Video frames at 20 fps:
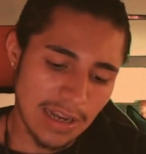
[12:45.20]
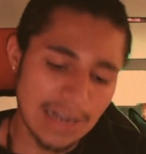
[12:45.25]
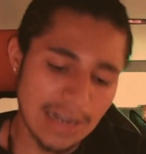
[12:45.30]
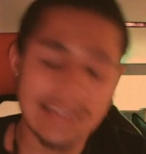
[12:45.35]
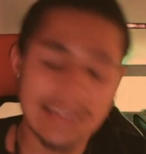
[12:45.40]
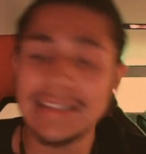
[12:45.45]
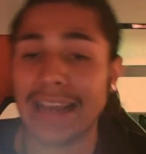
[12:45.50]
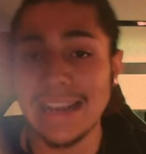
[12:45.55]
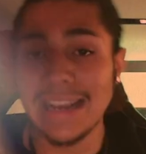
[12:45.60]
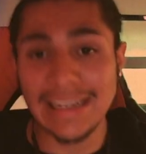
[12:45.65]

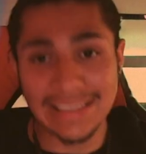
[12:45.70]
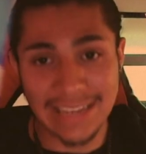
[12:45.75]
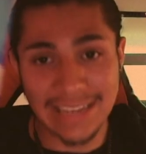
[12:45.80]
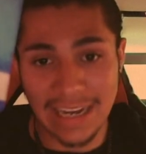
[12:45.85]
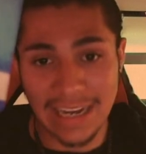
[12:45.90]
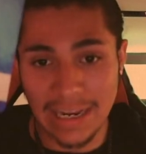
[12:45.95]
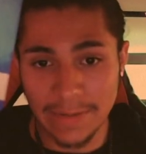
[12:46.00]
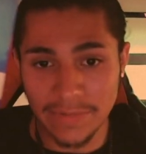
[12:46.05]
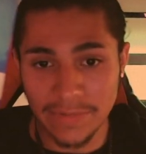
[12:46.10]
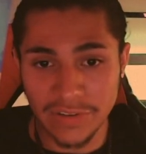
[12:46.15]
Take
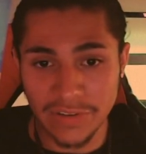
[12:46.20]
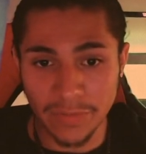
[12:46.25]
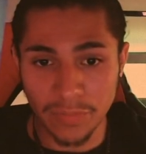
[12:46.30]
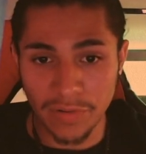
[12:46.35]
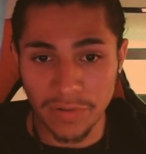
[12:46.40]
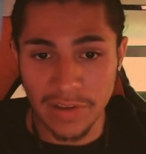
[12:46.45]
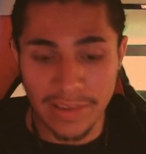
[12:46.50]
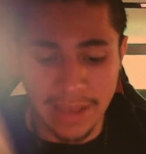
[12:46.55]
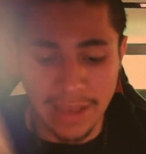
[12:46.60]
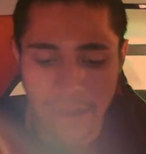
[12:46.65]
time to
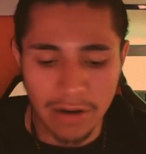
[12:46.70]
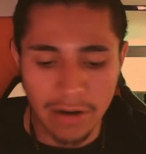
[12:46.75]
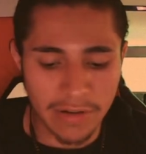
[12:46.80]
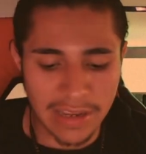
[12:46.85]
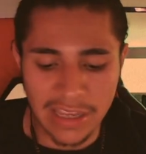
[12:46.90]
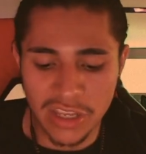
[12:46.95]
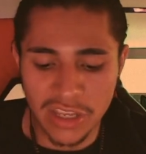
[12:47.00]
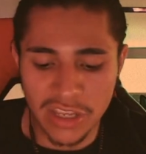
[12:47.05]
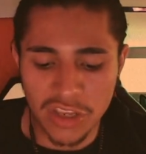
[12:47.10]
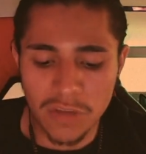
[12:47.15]
breathe
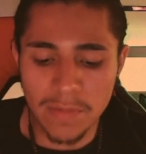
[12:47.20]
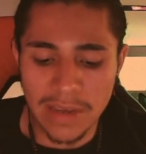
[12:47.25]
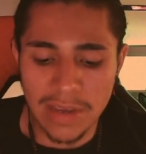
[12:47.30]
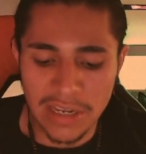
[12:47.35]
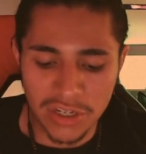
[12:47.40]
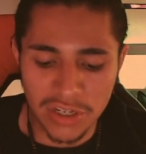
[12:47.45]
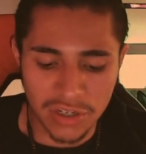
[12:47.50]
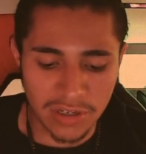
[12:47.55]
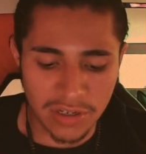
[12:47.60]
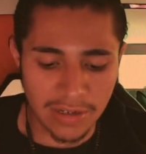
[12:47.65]
out.
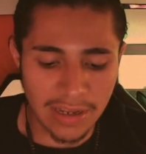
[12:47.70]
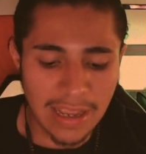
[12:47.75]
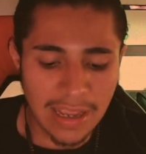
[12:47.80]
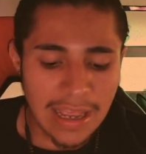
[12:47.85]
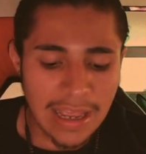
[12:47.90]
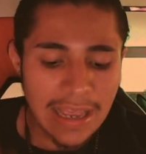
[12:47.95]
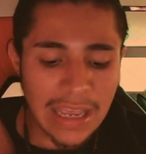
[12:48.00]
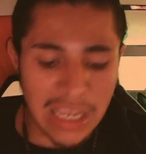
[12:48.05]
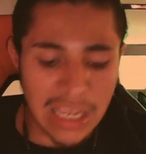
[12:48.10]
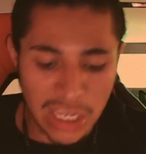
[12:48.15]
Incubation.
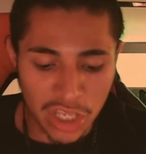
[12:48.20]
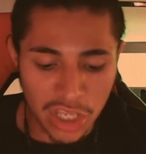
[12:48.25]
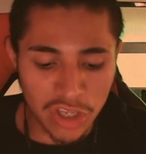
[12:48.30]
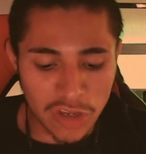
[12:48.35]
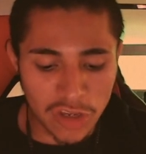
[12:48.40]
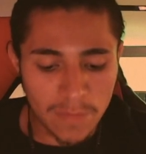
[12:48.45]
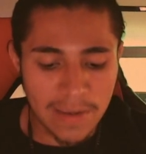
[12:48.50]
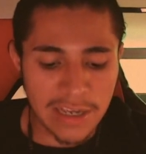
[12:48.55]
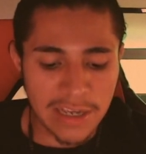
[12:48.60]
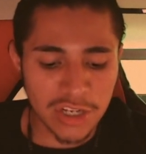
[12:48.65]

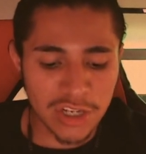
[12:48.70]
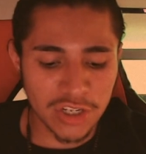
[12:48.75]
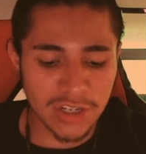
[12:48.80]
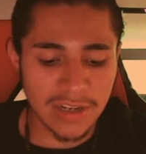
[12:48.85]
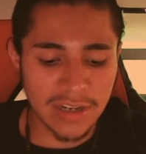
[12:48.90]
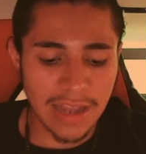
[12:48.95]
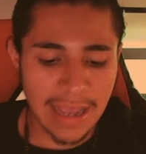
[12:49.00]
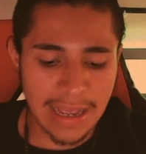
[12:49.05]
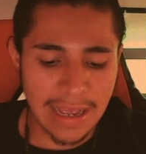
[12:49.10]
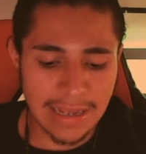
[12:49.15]

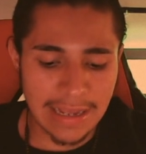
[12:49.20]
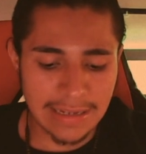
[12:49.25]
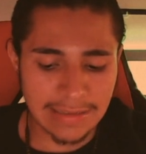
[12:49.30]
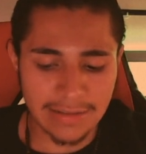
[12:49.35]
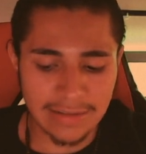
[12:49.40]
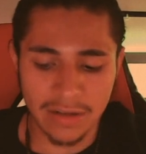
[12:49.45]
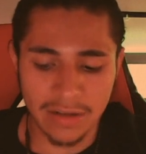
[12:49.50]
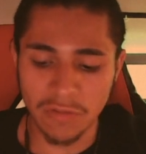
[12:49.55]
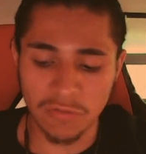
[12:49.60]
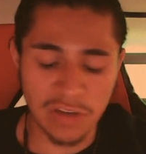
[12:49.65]
Incubation
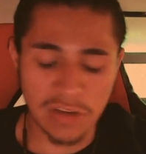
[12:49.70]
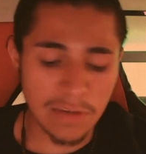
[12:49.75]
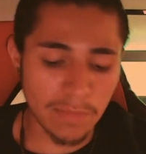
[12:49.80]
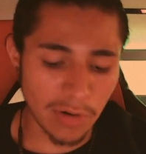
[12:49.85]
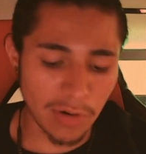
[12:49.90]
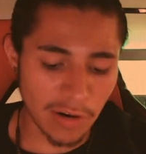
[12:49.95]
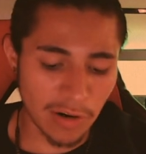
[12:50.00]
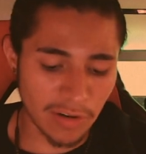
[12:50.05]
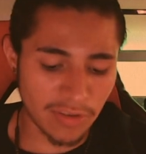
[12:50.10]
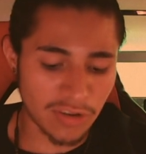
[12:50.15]
and
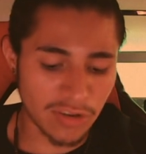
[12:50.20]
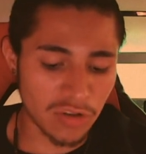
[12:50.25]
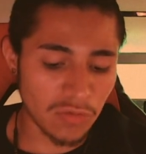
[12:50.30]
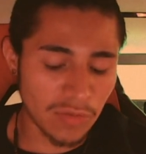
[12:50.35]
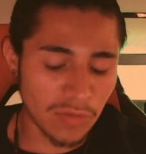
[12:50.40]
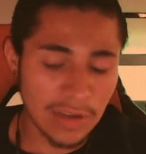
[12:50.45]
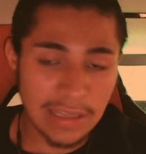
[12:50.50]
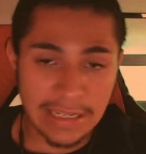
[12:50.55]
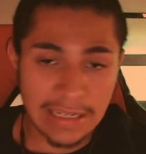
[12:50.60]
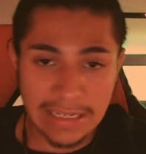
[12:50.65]
rebirth. You
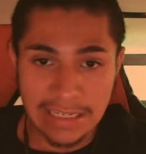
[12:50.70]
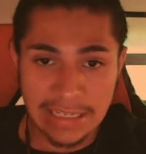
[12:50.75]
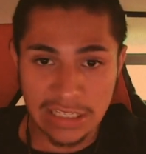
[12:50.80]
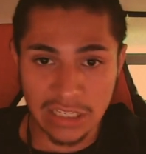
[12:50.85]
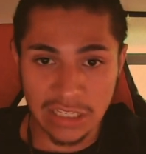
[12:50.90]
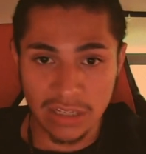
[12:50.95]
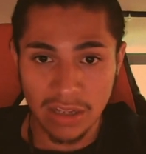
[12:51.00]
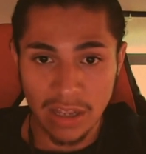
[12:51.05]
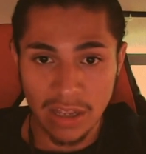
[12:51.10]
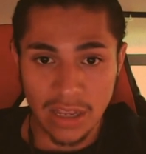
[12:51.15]
really need
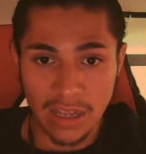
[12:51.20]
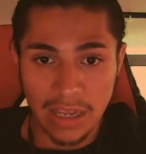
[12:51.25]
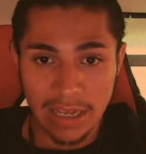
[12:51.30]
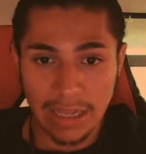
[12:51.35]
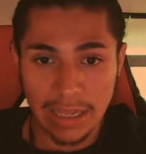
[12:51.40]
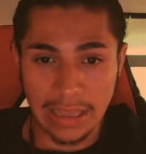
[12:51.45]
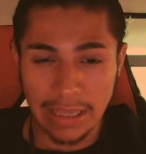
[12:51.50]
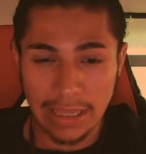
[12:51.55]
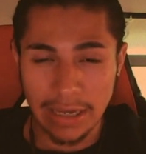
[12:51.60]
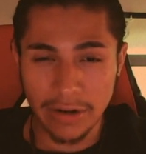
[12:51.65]
to
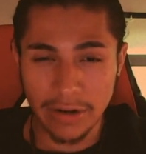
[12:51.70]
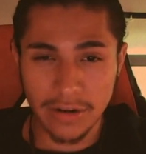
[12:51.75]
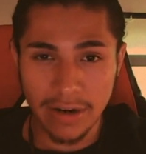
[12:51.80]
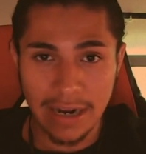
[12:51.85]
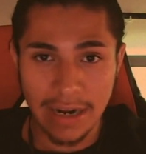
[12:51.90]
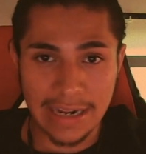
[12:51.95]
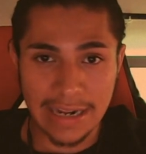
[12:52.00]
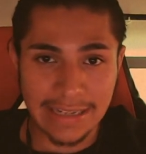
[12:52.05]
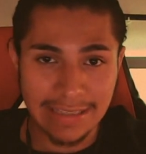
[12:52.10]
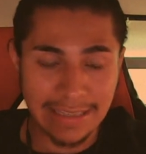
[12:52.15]
clear
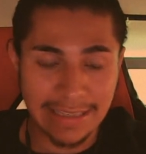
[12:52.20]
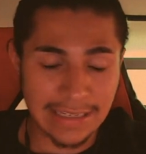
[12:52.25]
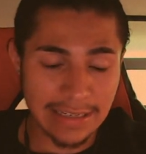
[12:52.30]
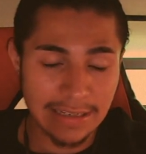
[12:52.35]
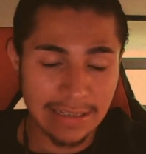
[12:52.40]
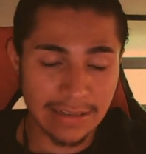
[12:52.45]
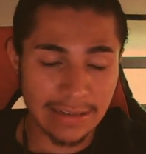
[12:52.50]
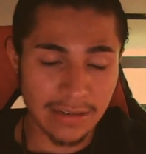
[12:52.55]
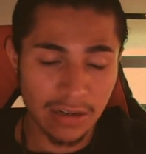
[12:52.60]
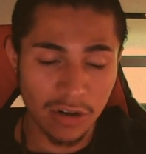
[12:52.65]
your
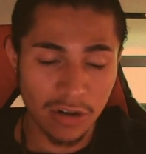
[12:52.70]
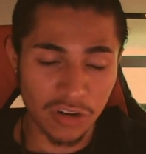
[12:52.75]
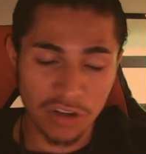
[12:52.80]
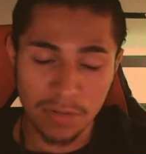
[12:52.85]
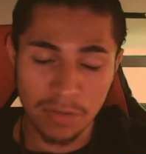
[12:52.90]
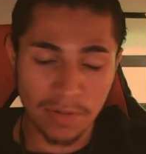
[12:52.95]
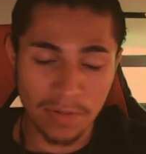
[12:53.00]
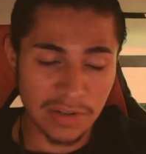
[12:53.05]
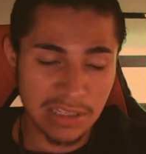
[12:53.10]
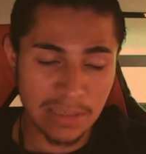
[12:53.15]
idea or
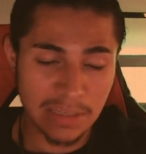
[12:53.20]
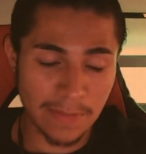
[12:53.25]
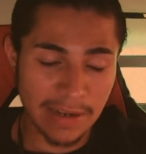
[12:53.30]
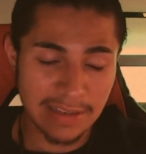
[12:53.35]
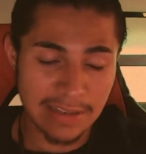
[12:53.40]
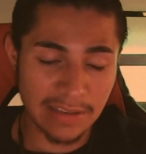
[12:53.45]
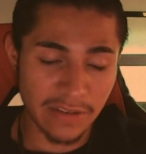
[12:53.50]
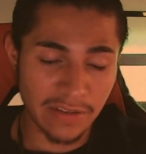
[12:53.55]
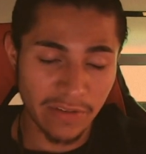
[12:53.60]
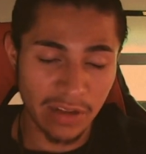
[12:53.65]
your
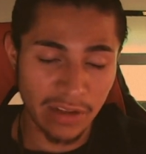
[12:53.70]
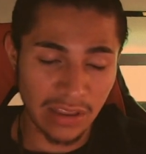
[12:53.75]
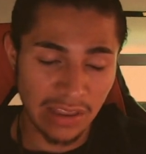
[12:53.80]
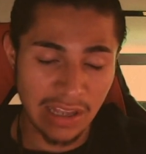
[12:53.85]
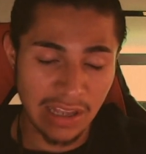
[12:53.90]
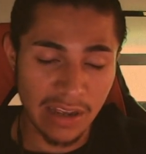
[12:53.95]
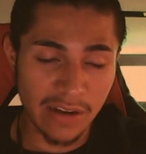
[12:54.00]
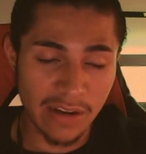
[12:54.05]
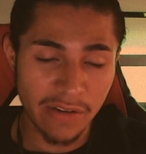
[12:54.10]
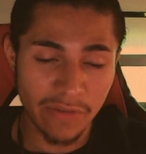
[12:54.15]
perspective of
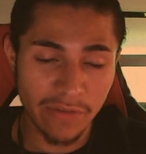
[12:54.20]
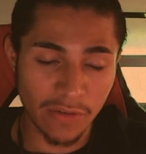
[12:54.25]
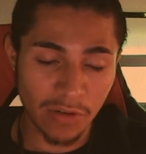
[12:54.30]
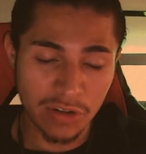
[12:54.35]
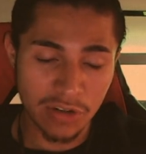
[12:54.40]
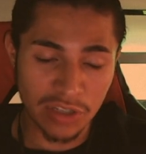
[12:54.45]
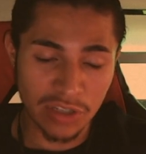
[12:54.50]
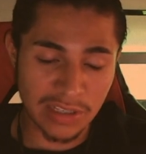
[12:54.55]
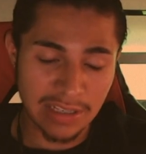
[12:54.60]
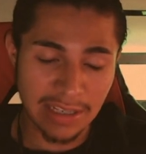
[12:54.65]
love
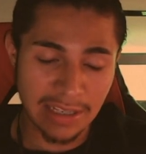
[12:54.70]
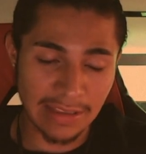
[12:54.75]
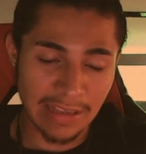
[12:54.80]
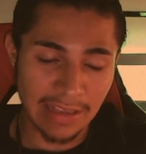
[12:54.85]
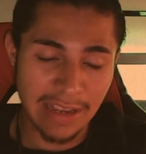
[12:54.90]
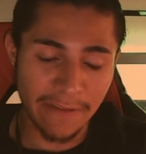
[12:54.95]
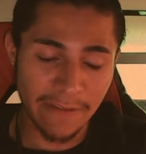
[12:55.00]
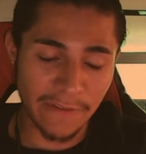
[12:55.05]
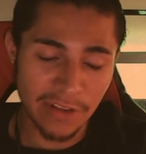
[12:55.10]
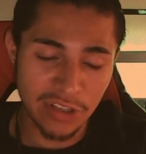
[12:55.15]
or just in
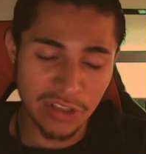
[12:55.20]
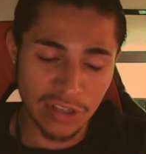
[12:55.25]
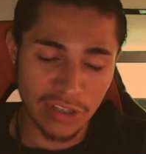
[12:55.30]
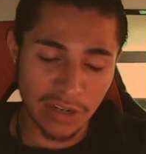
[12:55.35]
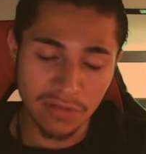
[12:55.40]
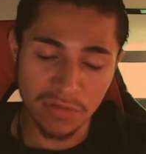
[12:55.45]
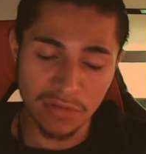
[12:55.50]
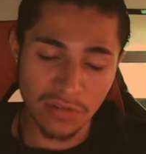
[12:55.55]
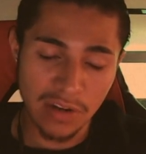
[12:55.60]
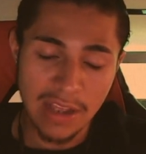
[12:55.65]
life in
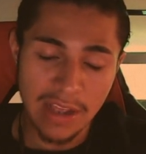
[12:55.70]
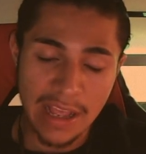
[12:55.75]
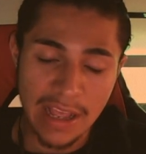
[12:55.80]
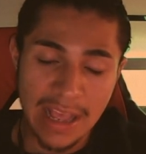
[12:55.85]
general.